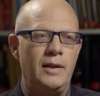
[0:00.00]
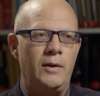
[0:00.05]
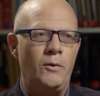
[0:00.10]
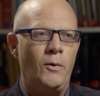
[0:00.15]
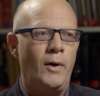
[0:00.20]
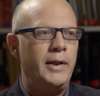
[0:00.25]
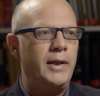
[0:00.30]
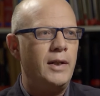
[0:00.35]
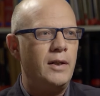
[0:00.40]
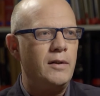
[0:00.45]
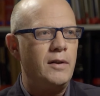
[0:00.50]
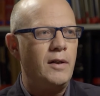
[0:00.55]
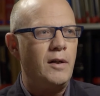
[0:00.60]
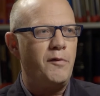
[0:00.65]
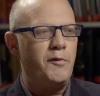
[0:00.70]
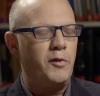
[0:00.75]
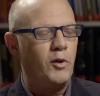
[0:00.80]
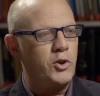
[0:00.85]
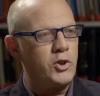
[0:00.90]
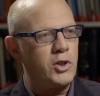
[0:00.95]
Iranian
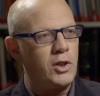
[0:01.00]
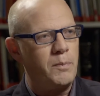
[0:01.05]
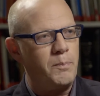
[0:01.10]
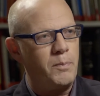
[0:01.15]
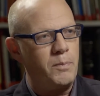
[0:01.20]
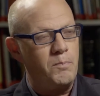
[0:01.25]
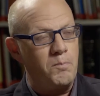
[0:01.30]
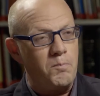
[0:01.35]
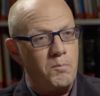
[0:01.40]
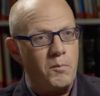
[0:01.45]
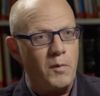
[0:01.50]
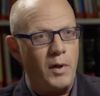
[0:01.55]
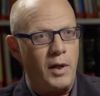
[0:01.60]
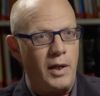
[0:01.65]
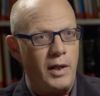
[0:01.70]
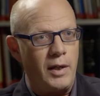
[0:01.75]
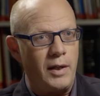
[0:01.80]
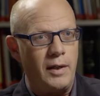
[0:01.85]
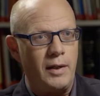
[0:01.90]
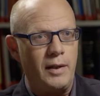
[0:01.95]
future
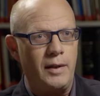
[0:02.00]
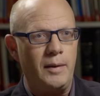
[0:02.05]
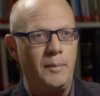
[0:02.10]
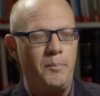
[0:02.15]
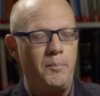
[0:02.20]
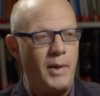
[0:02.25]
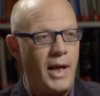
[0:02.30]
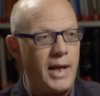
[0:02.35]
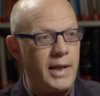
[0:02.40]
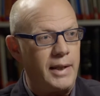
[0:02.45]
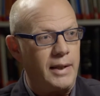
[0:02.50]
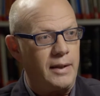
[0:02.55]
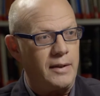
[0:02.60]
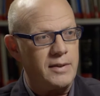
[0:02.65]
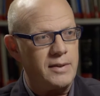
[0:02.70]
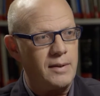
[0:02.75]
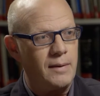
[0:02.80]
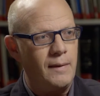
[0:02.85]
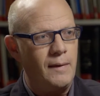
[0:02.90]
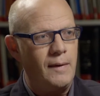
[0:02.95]

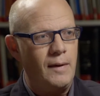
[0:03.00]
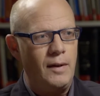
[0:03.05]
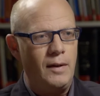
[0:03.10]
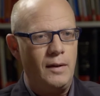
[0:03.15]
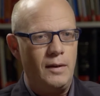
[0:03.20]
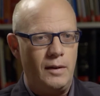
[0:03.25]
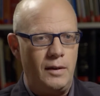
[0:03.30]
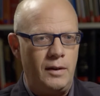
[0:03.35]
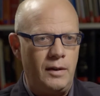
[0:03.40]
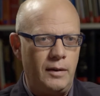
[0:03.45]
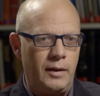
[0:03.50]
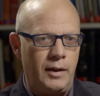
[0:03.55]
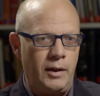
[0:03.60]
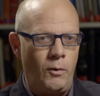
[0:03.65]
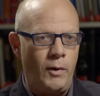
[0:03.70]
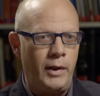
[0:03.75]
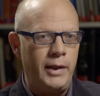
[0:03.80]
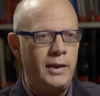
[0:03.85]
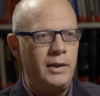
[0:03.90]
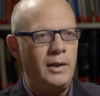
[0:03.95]
plannings.
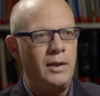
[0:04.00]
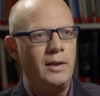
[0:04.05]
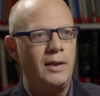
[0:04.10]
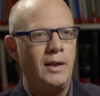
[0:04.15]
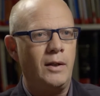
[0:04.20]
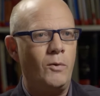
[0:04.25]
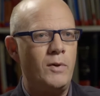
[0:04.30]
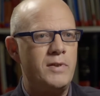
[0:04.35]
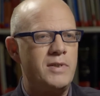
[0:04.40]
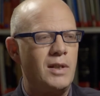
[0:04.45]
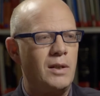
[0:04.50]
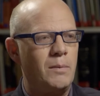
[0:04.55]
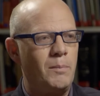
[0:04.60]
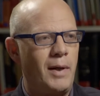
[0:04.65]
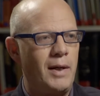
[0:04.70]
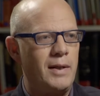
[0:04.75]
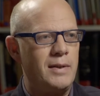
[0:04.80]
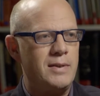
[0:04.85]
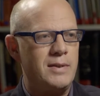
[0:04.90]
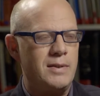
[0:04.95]
Iranian in the recent
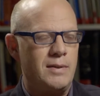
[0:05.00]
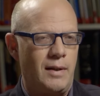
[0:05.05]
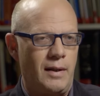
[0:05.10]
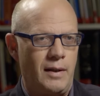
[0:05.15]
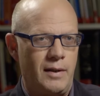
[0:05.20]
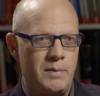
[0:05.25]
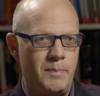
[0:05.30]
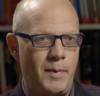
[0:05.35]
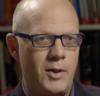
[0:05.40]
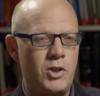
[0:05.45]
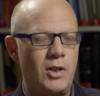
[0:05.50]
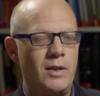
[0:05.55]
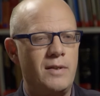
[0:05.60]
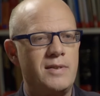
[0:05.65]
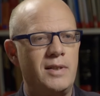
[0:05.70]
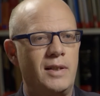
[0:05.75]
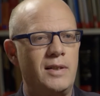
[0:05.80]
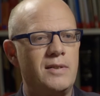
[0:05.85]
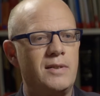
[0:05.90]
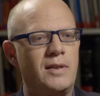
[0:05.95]
months, especially
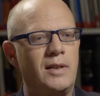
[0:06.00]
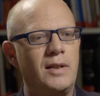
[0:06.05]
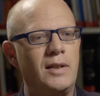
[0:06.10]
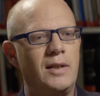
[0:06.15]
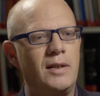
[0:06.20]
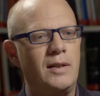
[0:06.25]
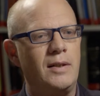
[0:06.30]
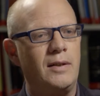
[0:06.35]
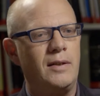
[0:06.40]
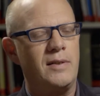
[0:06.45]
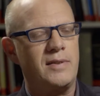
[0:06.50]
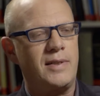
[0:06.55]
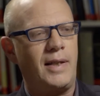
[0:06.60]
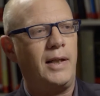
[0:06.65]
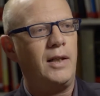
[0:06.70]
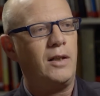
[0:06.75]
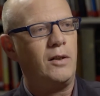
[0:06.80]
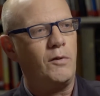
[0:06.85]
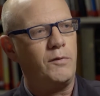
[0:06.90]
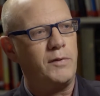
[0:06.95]
since the
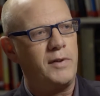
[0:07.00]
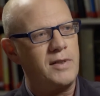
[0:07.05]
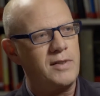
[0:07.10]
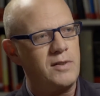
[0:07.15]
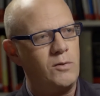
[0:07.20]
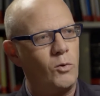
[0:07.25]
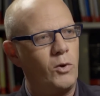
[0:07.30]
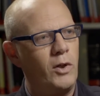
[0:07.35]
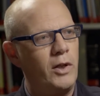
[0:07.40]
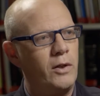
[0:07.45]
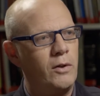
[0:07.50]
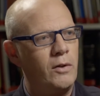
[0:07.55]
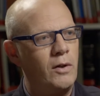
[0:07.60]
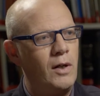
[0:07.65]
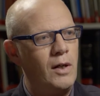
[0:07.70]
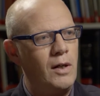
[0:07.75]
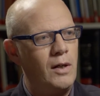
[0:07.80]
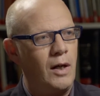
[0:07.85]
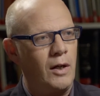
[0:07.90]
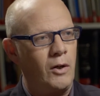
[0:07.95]
signing of this nuclear
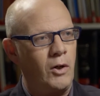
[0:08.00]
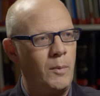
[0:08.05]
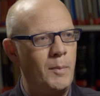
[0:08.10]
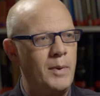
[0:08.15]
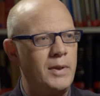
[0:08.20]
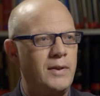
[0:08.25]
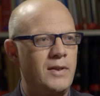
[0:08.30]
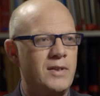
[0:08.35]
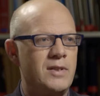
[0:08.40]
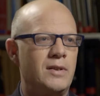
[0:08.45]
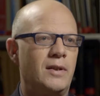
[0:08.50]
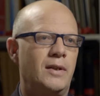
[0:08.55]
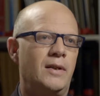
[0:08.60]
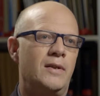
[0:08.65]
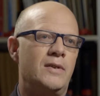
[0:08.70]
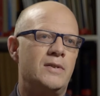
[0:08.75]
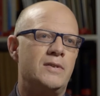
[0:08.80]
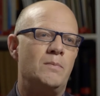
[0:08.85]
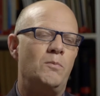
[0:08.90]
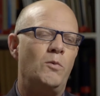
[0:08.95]
agreement,
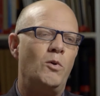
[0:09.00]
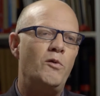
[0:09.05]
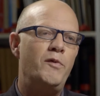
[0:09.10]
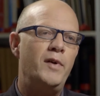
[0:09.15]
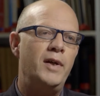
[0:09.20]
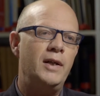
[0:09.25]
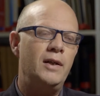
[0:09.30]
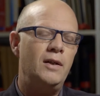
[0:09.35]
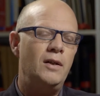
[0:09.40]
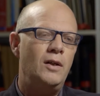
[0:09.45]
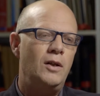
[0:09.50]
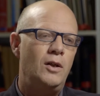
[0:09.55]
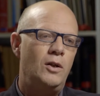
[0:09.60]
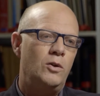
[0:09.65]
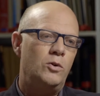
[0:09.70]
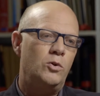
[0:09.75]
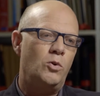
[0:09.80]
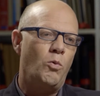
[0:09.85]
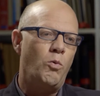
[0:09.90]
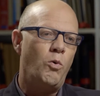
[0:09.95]
is moving
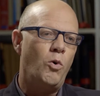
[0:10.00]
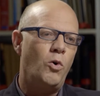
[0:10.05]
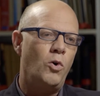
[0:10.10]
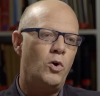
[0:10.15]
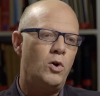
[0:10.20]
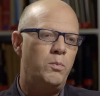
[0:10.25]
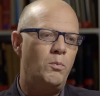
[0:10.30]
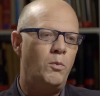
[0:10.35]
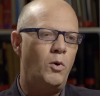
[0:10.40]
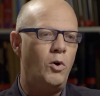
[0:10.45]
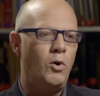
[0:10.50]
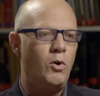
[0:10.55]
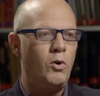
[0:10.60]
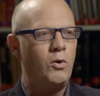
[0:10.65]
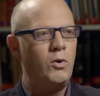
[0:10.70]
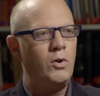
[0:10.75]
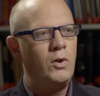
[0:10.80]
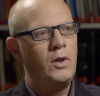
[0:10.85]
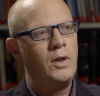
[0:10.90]
to work more